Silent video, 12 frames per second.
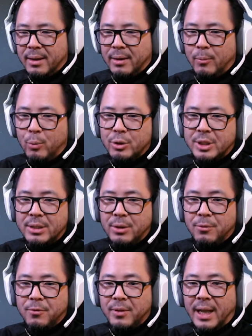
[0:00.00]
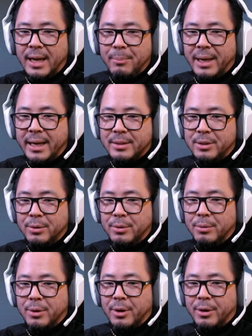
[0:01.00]
we'll still fly back
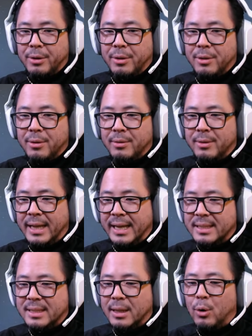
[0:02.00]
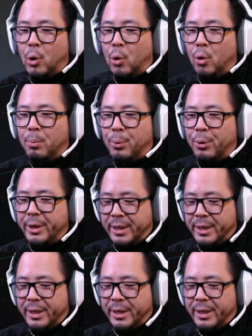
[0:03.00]
to Earth. That's the whole point